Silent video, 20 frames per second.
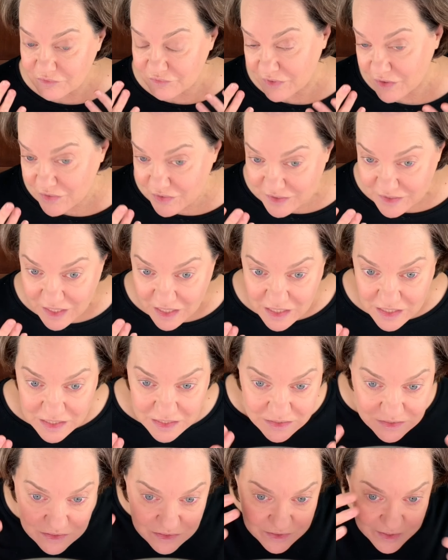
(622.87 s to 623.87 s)
very
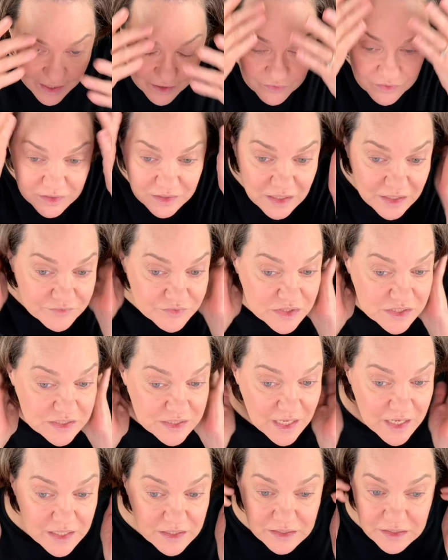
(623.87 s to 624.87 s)
nice now that I've
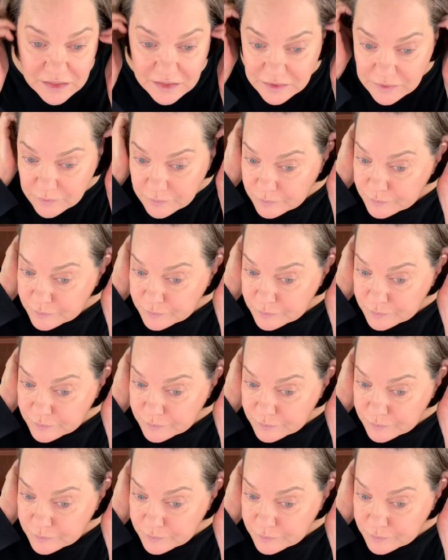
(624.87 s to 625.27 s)
set it.